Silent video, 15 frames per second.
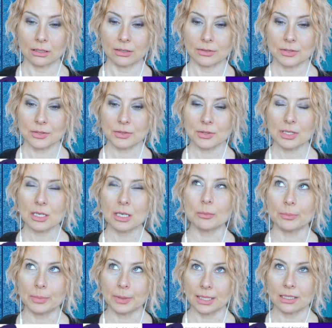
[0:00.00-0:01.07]
This is like a
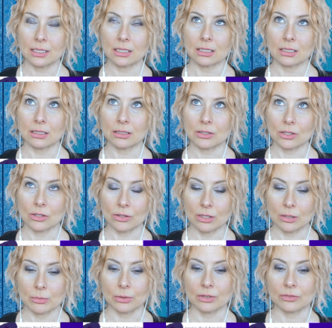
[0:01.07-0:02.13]
big
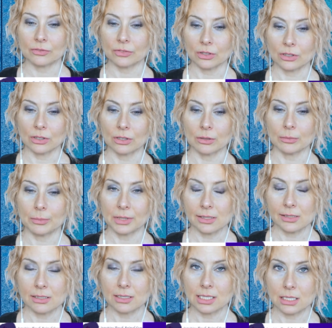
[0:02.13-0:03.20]
turning point for her, a
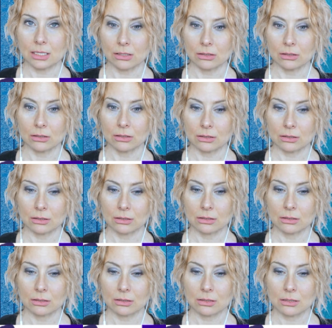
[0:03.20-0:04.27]
big deal
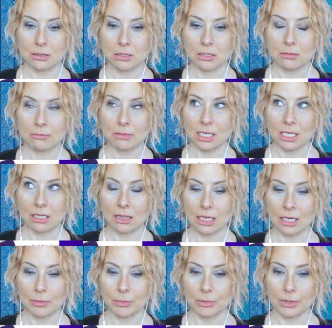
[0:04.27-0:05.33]
to make
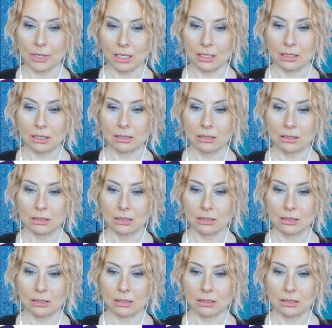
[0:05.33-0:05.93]
that break.